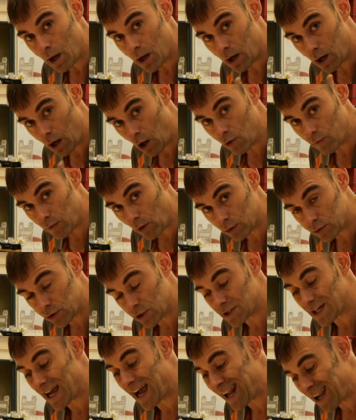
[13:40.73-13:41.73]
low
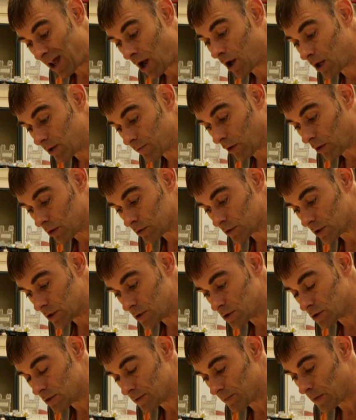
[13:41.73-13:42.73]
voltage and high
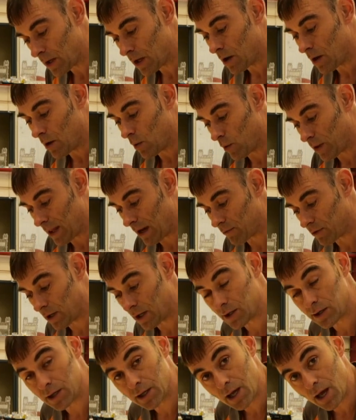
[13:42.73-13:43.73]
voltage without
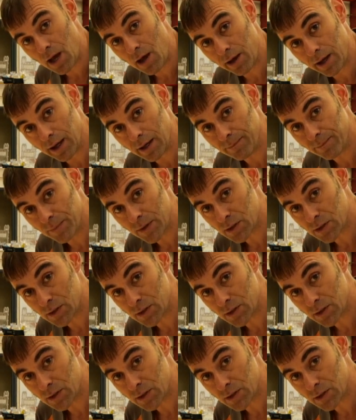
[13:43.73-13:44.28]
needing the car here.